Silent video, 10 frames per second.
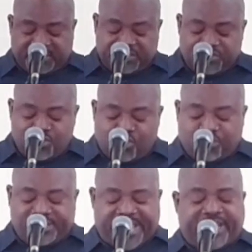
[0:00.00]

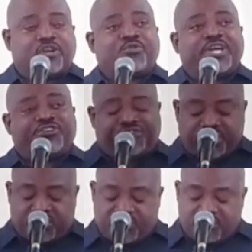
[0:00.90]
known
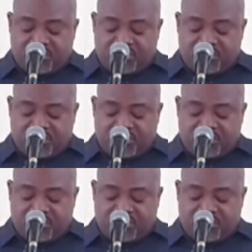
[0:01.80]
declaration